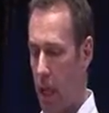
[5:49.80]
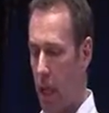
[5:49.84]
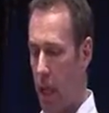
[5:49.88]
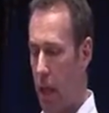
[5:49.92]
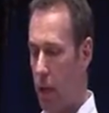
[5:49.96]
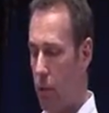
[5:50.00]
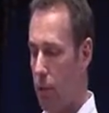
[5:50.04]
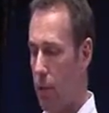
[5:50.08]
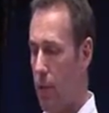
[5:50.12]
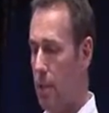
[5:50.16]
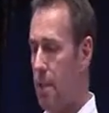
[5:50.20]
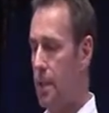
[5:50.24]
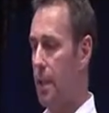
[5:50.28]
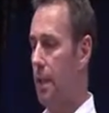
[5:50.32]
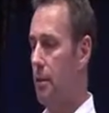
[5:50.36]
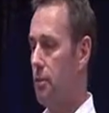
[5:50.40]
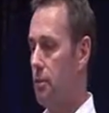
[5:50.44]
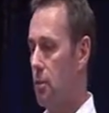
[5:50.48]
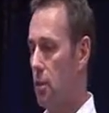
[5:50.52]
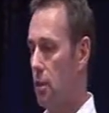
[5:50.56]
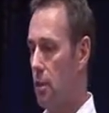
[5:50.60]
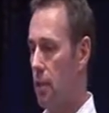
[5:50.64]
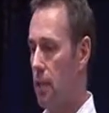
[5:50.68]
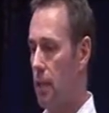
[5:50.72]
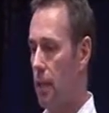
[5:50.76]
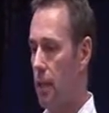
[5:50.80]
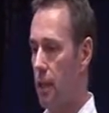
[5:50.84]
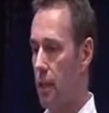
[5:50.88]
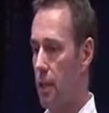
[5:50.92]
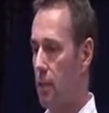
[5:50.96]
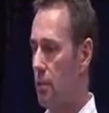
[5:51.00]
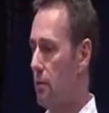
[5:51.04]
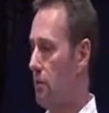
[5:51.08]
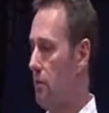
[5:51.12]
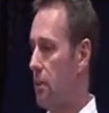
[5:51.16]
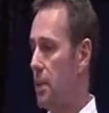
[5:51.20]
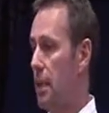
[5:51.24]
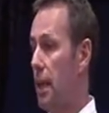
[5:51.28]
I went out to look at it.
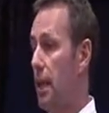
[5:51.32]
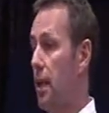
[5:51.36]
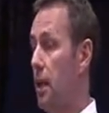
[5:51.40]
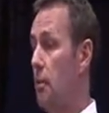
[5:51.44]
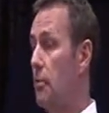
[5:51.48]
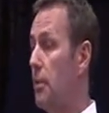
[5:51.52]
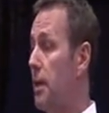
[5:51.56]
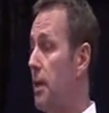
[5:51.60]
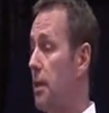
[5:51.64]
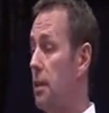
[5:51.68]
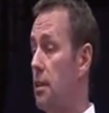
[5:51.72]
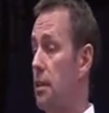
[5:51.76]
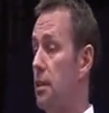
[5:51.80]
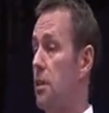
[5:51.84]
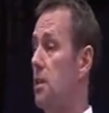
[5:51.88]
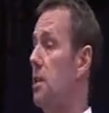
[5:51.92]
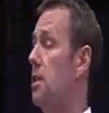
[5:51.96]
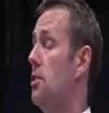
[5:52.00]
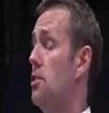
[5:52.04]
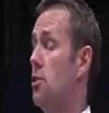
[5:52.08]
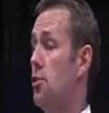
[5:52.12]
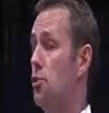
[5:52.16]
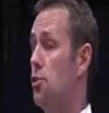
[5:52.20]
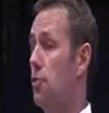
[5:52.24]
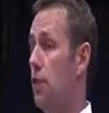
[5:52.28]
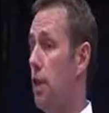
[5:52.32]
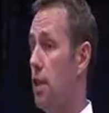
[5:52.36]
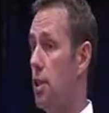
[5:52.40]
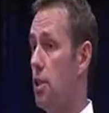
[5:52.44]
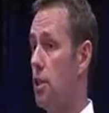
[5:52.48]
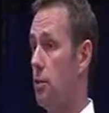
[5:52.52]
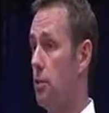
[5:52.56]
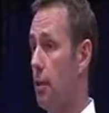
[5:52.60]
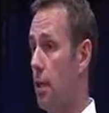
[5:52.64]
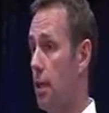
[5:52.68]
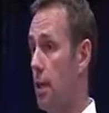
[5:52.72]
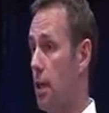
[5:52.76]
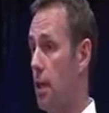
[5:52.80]
Yeah, made the decision
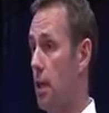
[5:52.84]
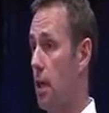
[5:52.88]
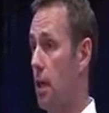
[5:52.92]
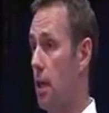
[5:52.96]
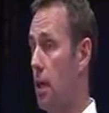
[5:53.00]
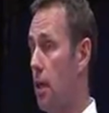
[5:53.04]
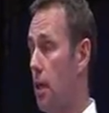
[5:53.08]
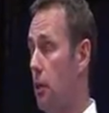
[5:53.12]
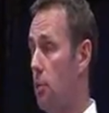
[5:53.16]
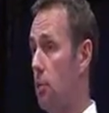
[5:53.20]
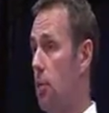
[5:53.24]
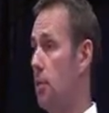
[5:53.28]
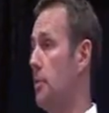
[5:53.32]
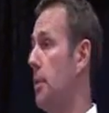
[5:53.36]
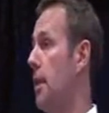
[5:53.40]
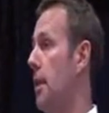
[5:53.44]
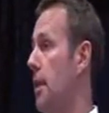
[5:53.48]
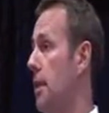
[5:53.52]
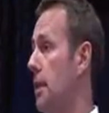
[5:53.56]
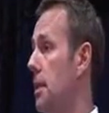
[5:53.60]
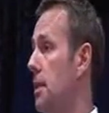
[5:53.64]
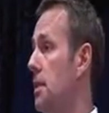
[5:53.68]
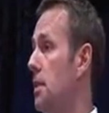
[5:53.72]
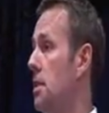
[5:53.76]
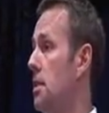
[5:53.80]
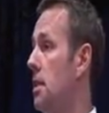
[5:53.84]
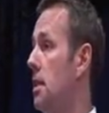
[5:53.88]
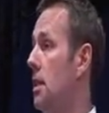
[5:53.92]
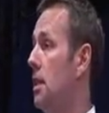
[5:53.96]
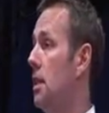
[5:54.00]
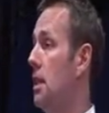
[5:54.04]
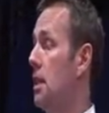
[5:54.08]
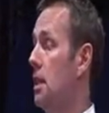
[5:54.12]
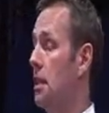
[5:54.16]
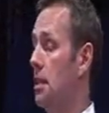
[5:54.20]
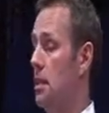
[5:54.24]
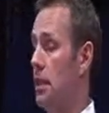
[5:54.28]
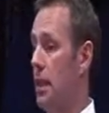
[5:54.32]
straight away, I want to buy it.
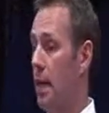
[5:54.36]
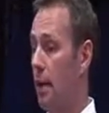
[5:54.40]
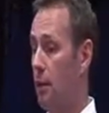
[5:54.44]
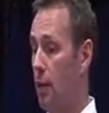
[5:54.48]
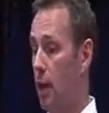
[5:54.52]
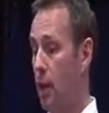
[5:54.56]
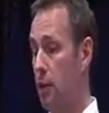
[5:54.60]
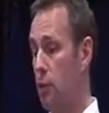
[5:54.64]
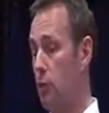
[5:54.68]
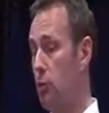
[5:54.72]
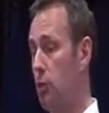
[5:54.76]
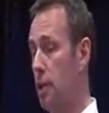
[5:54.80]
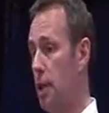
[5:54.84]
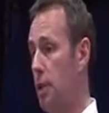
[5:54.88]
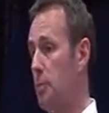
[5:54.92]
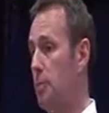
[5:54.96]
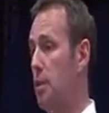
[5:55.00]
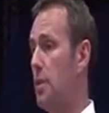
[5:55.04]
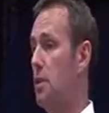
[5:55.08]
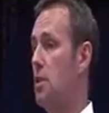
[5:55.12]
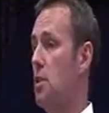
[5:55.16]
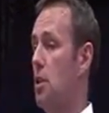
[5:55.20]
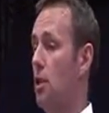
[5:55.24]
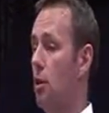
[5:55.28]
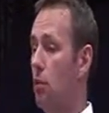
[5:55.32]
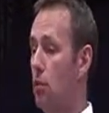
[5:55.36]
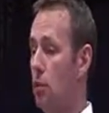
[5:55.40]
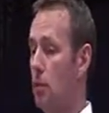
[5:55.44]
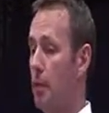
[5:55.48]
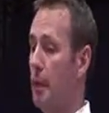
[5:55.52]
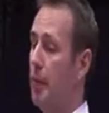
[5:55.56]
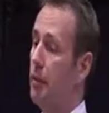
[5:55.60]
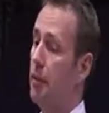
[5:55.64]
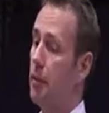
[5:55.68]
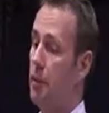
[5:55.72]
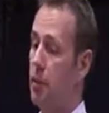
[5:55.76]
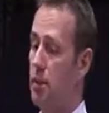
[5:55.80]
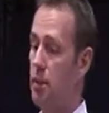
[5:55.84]
Now, I'd already been told
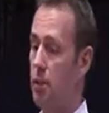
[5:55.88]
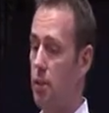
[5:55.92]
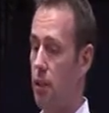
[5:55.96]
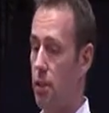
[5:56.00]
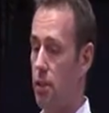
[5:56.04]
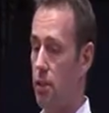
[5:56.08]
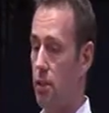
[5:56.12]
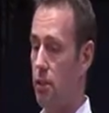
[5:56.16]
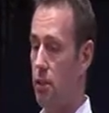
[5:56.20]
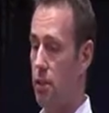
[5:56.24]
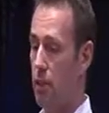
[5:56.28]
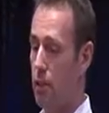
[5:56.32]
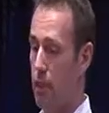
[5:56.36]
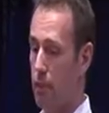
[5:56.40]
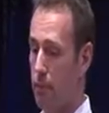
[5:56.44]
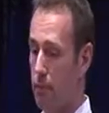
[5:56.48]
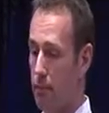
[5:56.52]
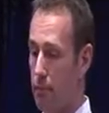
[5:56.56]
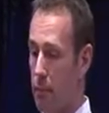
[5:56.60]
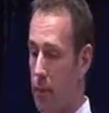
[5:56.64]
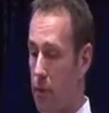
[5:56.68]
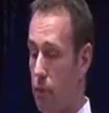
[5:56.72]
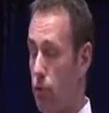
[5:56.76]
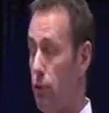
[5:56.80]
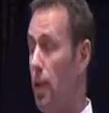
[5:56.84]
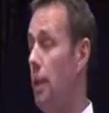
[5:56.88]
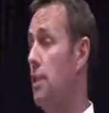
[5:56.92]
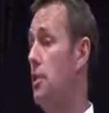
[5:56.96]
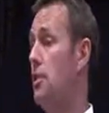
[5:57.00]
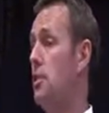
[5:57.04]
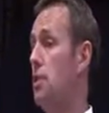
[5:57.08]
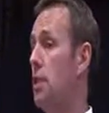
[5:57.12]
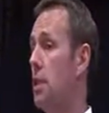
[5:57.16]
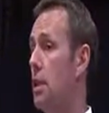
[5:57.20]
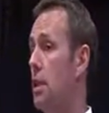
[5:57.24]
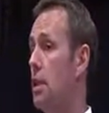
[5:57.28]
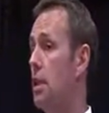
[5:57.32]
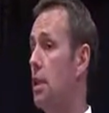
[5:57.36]
about this
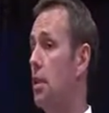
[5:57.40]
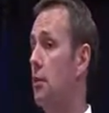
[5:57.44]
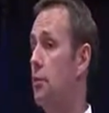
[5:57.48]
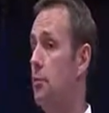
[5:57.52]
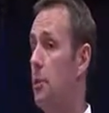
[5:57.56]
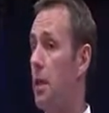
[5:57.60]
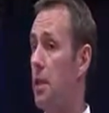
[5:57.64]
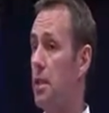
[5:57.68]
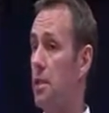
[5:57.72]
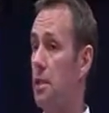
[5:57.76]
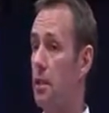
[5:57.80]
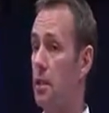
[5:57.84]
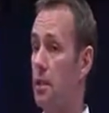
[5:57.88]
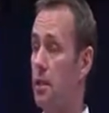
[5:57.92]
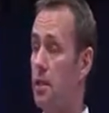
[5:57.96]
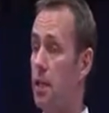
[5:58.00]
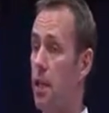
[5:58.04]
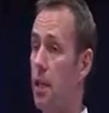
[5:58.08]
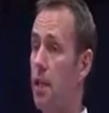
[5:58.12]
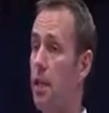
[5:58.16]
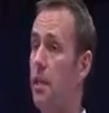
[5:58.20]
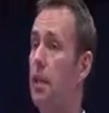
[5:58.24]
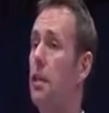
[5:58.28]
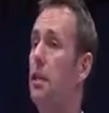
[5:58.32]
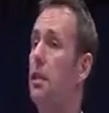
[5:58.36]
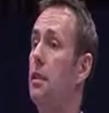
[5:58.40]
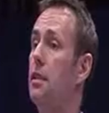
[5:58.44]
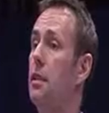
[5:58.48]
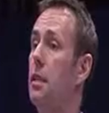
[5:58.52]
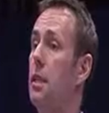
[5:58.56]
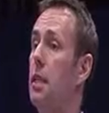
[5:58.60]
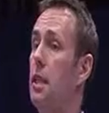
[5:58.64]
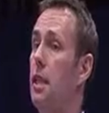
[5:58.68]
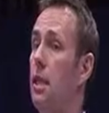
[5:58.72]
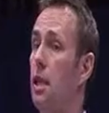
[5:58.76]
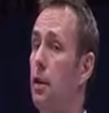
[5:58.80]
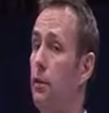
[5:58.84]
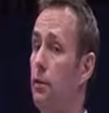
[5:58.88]
strategy of basically taking
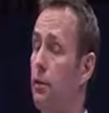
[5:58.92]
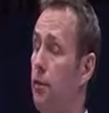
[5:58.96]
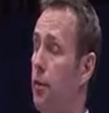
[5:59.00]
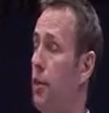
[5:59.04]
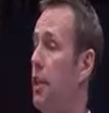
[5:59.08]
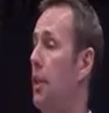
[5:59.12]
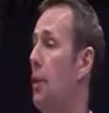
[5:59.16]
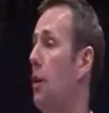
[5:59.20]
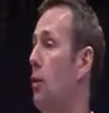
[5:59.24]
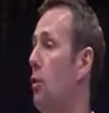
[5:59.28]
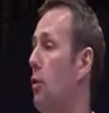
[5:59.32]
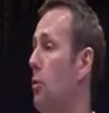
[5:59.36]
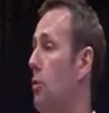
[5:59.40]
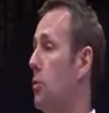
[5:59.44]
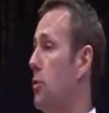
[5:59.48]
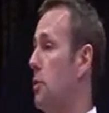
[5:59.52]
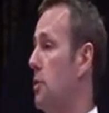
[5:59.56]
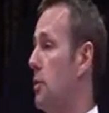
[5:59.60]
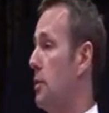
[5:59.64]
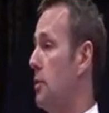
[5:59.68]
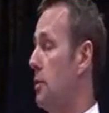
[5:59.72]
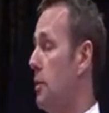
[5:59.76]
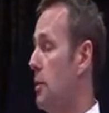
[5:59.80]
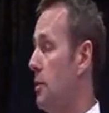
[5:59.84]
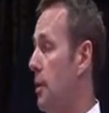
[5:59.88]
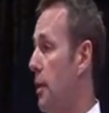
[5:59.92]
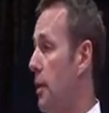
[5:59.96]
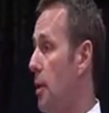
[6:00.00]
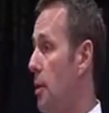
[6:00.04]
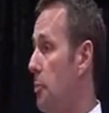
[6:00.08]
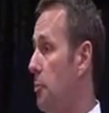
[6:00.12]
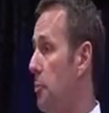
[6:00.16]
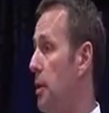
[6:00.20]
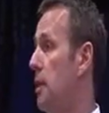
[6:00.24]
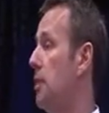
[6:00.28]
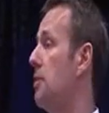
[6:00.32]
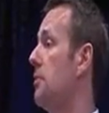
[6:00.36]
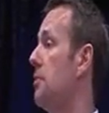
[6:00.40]
a freehold
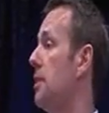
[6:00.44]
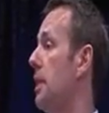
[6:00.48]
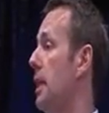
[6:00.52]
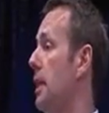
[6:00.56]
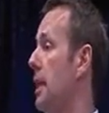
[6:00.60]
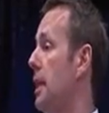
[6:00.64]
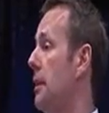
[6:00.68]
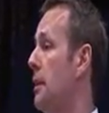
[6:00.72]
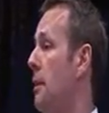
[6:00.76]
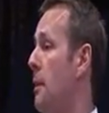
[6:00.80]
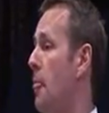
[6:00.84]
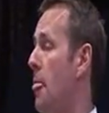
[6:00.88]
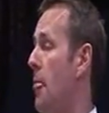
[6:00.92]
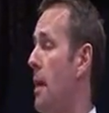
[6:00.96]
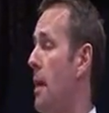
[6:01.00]
building